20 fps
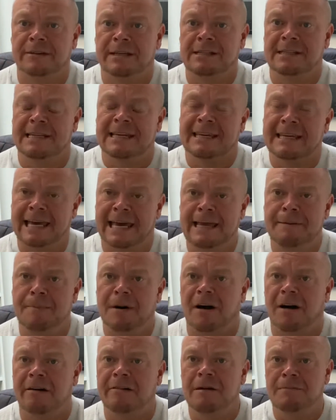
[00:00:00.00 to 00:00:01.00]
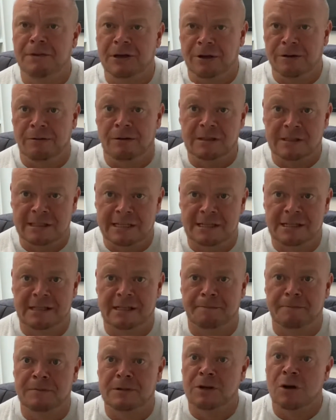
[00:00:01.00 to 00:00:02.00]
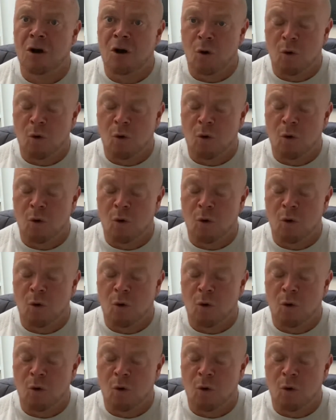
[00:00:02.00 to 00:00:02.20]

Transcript: is to keep our immune systems